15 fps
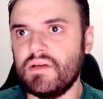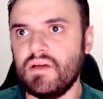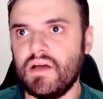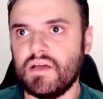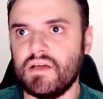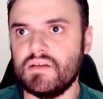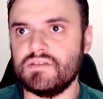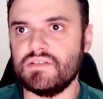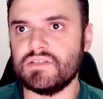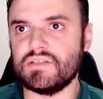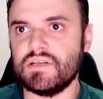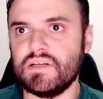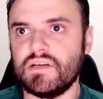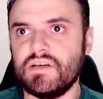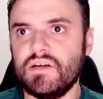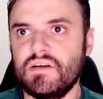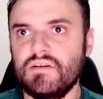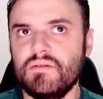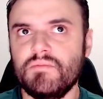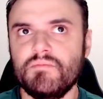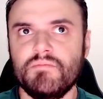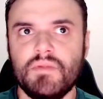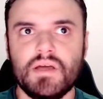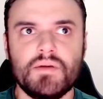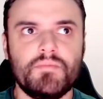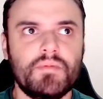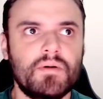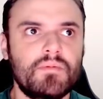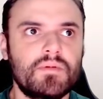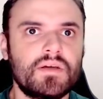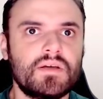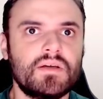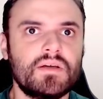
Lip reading: I can just click here, make public,